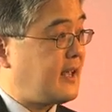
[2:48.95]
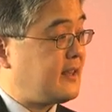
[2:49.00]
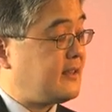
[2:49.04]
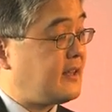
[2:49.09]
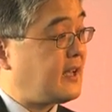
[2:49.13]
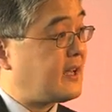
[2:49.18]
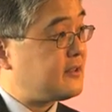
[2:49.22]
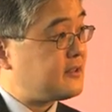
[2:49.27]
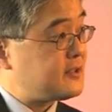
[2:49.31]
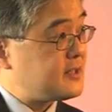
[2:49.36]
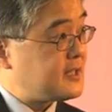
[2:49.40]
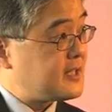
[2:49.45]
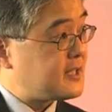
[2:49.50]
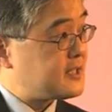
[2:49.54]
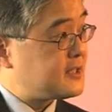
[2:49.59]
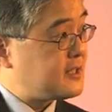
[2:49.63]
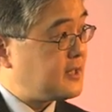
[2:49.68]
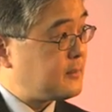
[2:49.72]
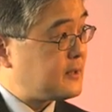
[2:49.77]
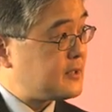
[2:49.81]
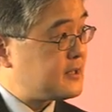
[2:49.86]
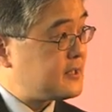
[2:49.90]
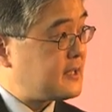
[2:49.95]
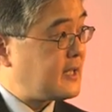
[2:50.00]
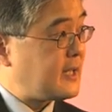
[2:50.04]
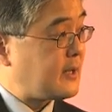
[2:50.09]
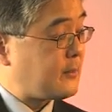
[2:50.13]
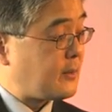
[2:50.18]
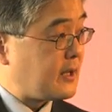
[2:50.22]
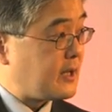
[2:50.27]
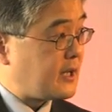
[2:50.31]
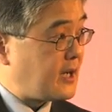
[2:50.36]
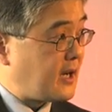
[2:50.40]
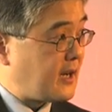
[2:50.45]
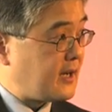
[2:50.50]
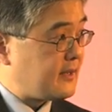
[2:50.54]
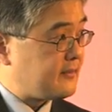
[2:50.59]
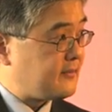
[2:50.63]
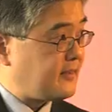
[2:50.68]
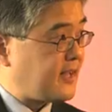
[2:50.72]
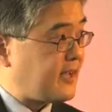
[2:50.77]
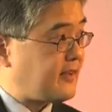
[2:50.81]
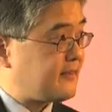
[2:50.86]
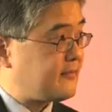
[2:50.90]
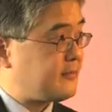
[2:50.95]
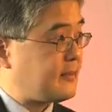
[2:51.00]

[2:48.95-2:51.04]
and the other 60% were non VF